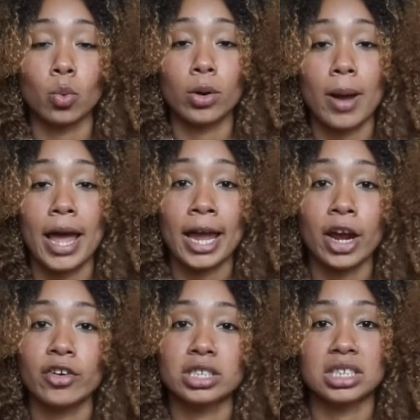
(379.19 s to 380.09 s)
where my
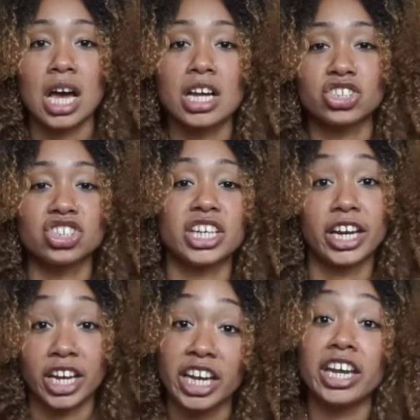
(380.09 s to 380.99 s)
hair is not just
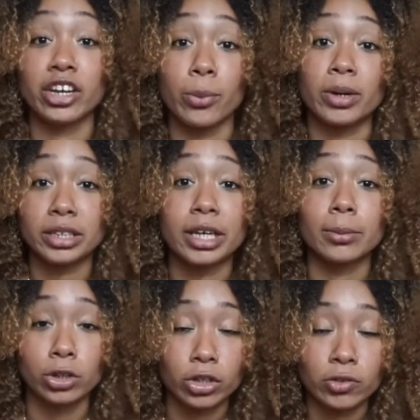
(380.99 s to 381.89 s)
getting on my
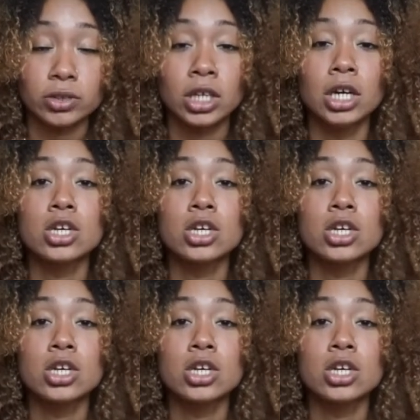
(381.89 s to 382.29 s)
damn nerves.